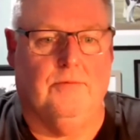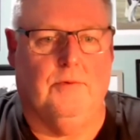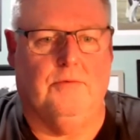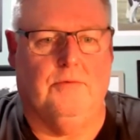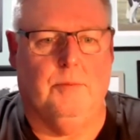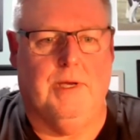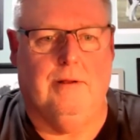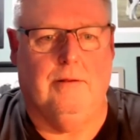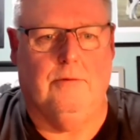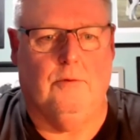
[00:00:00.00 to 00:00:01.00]
foot off the
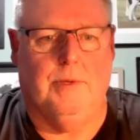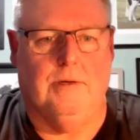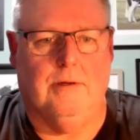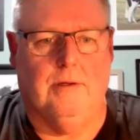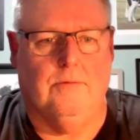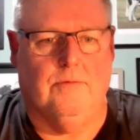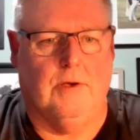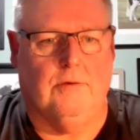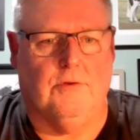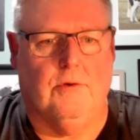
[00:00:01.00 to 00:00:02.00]
pedal a little bit and
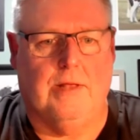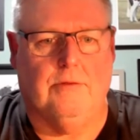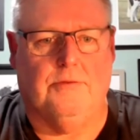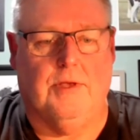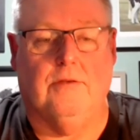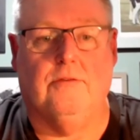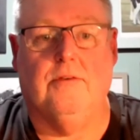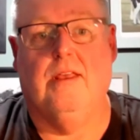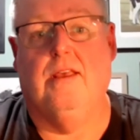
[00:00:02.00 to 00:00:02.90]
focus on other things,